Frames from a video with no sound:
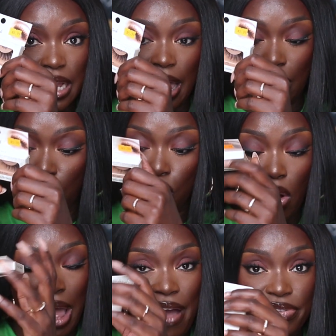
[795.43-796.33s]
Like, you
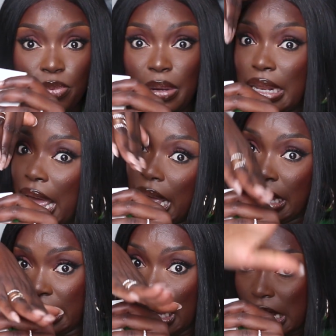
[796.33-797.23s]
don't have to be
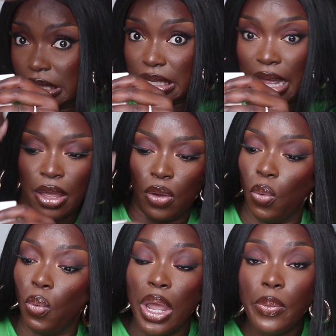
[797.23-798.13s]
like this. Like,
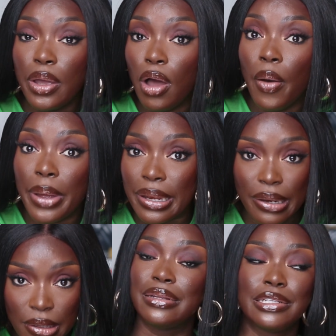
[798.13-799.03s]
where are we going?
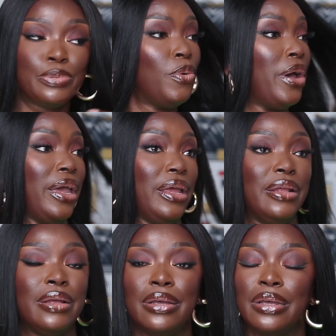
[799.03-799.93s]
At this point,